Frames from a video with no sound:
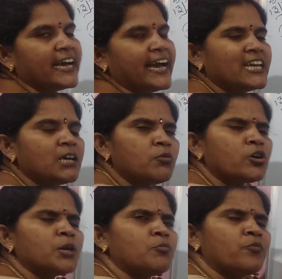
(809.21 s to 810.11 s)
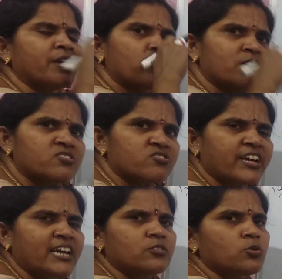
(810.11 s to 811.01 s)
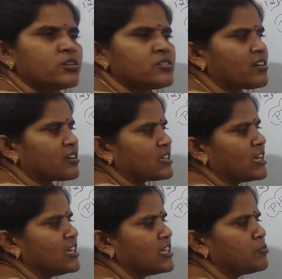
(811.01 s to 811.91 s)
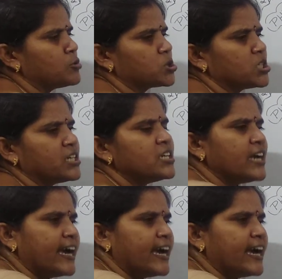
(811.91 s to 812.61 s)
Any body moving on a straight road is a rectilinear motion.